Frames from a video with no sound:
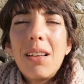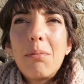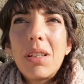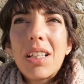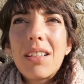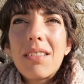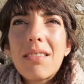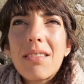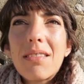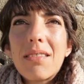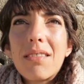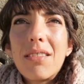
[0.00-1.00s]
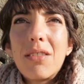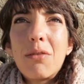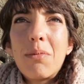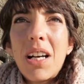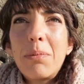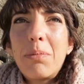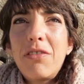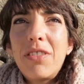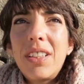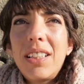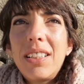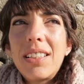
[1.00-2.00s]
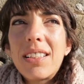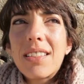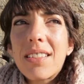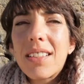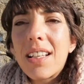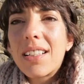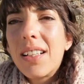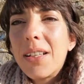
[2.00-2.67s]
because you might be feeling this, like,